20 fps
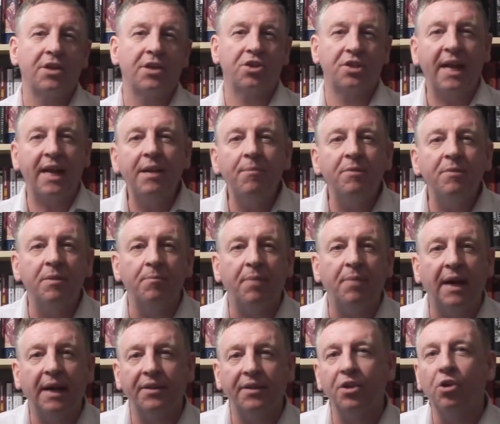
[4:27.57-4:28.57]
statement
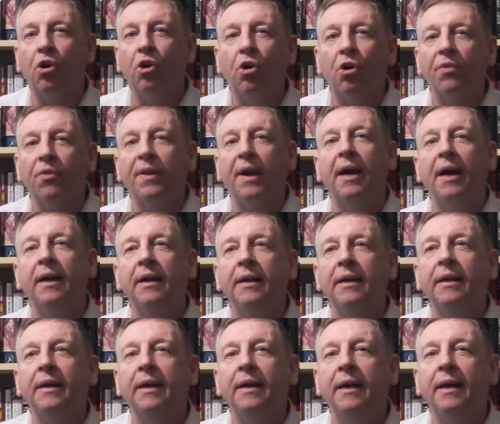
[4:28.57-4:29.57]
by the author.
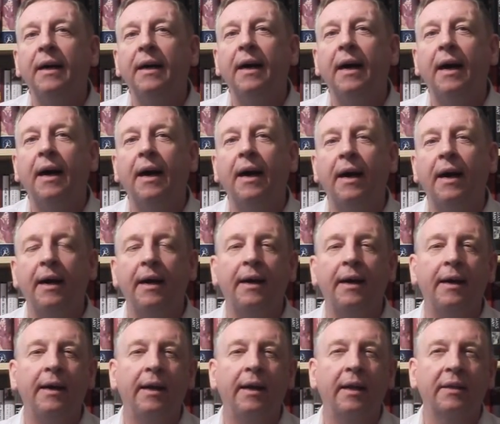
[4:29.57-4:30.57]

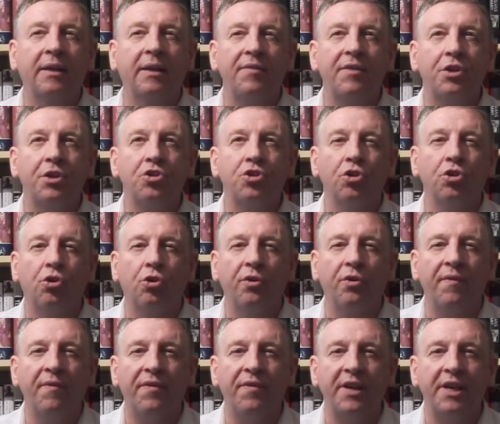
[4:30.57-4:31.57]
I'll give you a
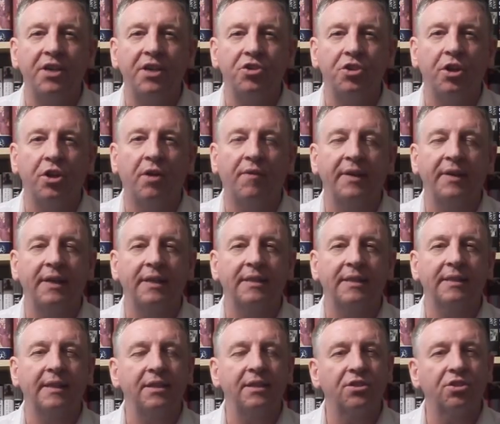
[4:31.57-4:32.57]
shortened version of it. It
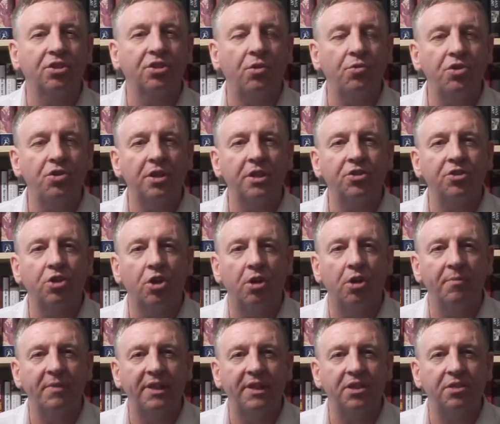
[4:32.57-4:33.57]
says, socialists,
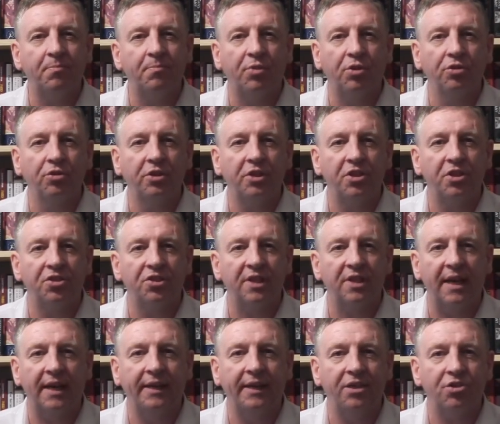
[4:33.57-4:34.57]
communists, Bundists,
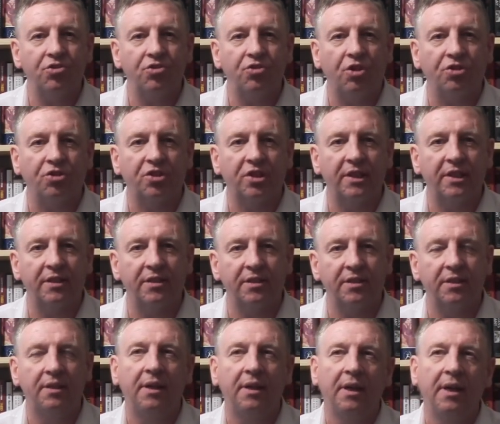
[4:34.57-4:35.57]
Zionists,
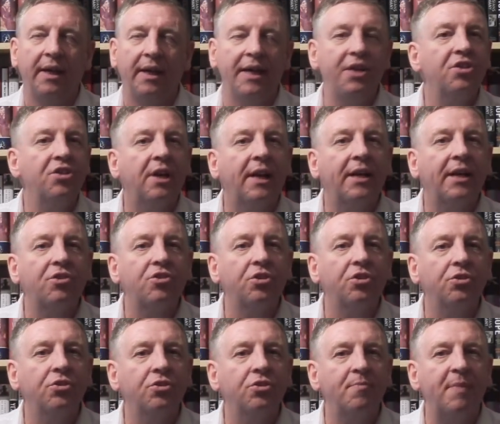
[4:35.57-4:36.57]
Trotskyists,
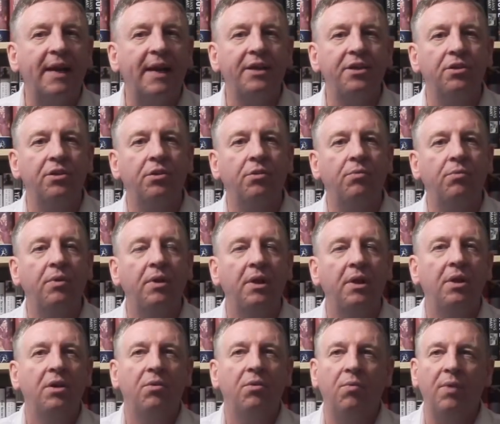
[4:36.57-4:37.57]
intellectuals, manual
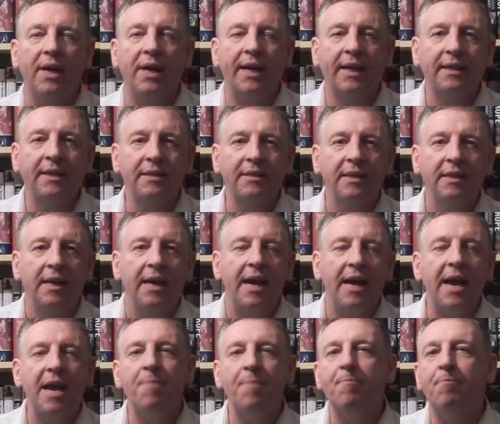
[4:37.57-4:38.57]
workers
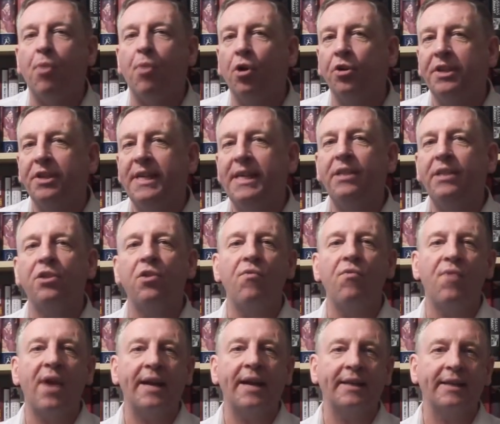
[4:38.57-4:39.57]
embodied the
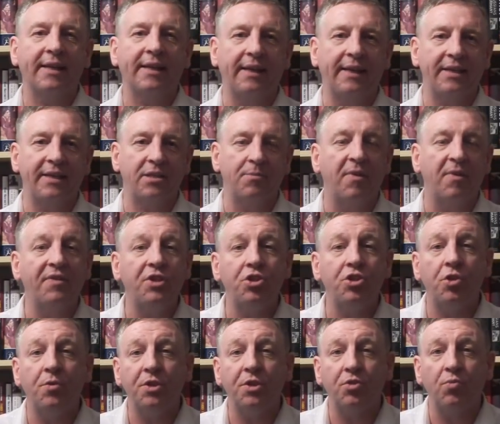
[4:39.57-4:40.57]
radicalism of a
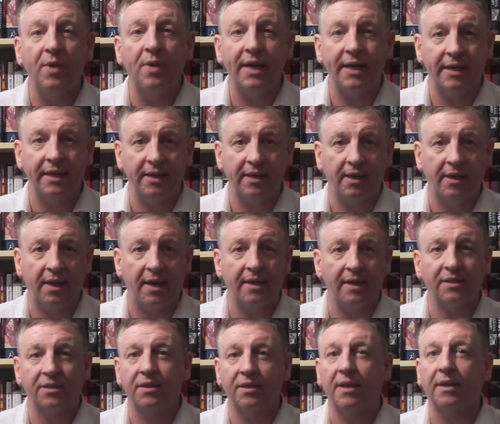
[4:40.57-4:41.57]
Jewish working
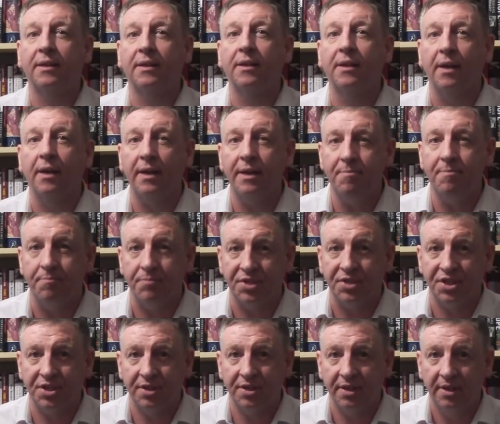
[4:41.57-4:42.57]
class that
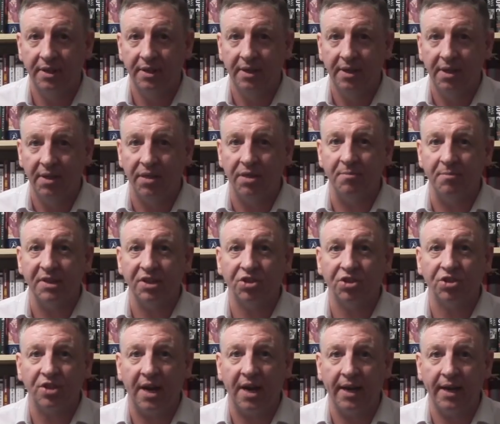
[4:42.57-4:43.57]
glimpsed the
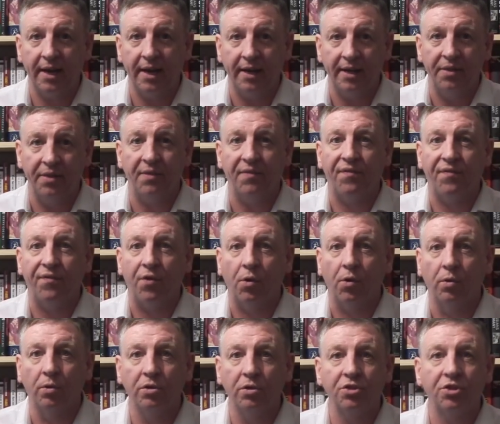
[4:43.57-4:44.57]
Messiah in the
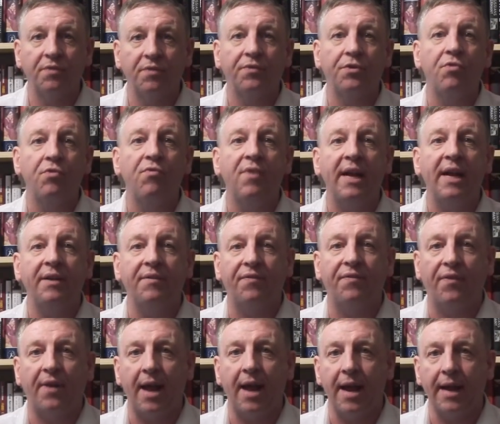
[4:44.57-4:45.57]
folds of the red
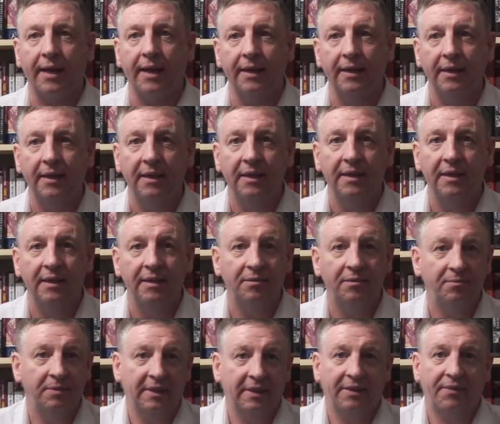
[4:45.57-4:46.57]
flag.
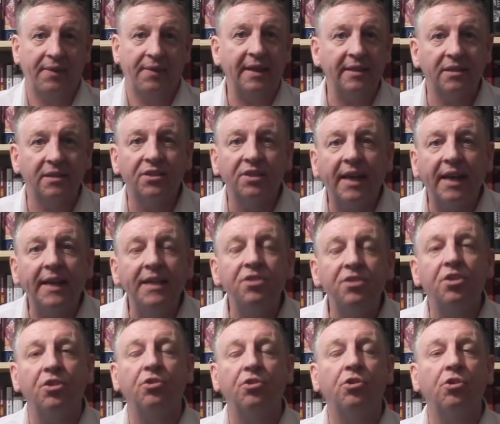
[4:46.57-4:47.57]
Well, that
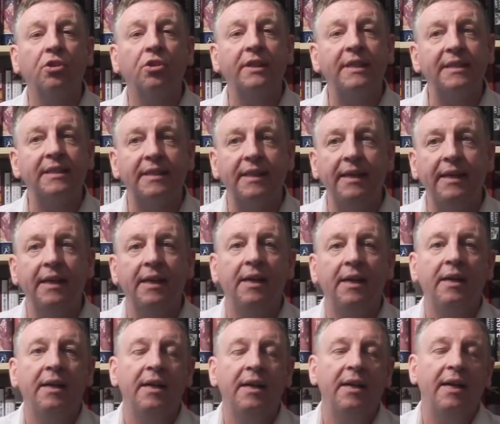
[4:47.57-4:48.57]
says it all, you see.
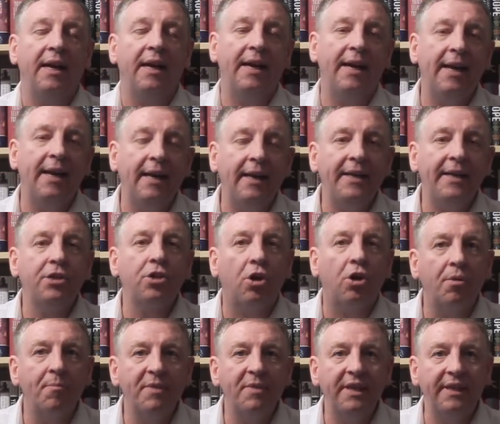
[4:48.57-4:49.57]
Early
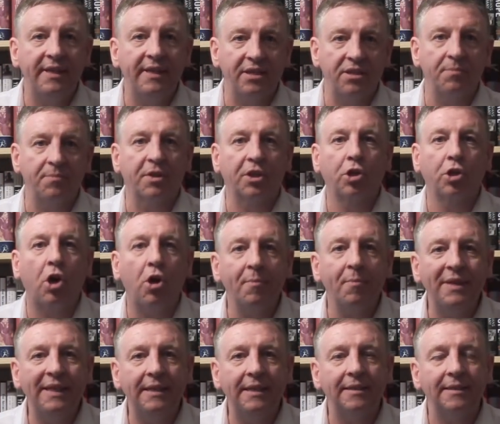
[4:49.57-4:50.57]
communism, the
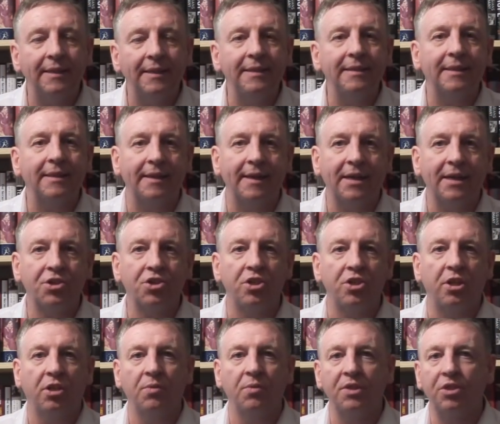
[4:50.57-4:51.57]
Communist
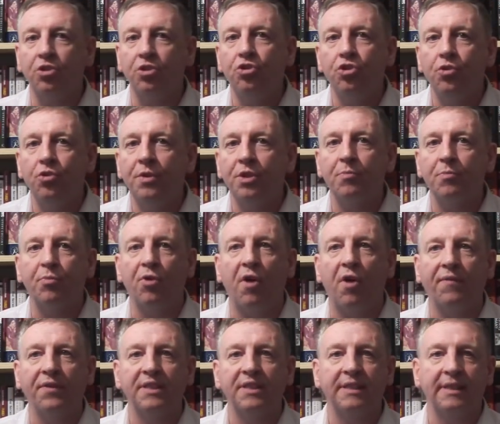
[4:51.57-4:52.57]
International, was a Jewish
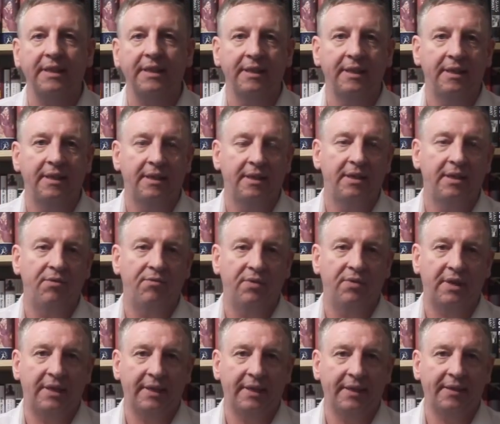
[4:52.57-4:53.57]
prophecy,
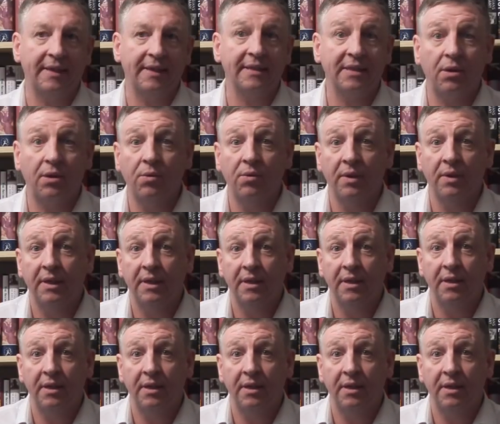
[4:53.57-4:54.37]
right? That's how